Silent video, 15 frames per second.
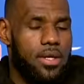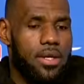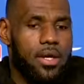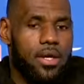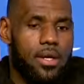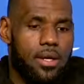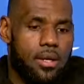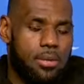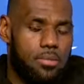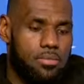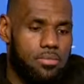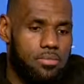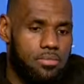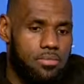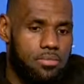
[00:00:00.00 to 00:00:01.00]

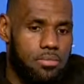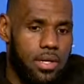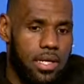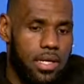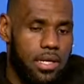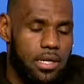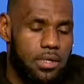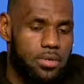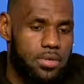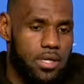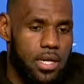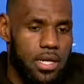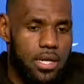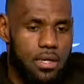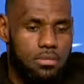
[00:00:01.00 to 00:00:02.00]
But it was
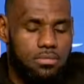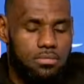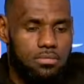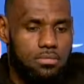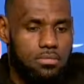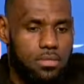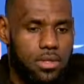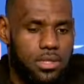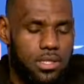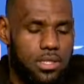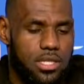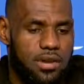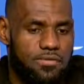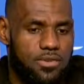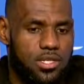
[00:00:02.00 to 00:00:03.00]
a
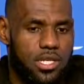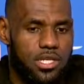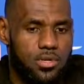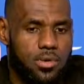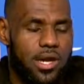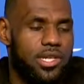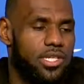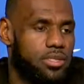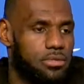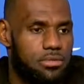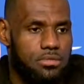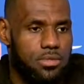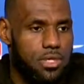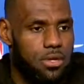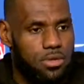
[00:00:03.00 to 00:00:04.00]
different situation,
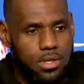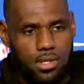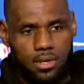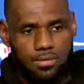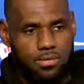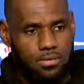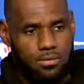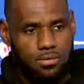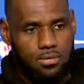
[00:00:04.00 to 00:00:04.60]
totally different.